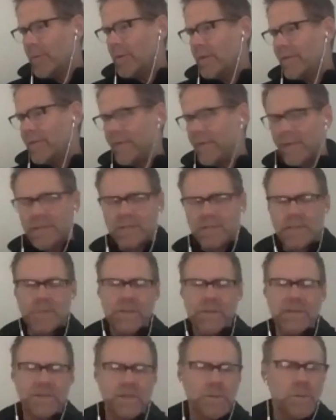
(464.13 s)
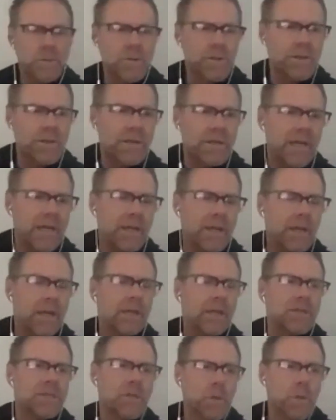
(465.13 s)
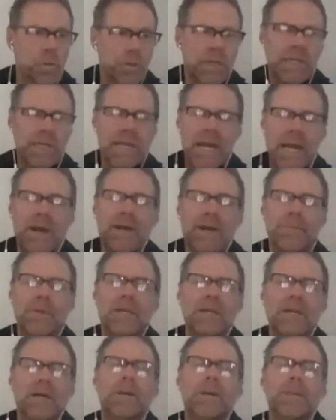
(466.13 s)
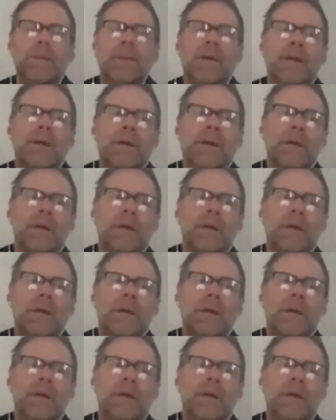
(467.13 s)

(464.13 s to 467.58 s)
We'd finished up this tour, and, and touring now had become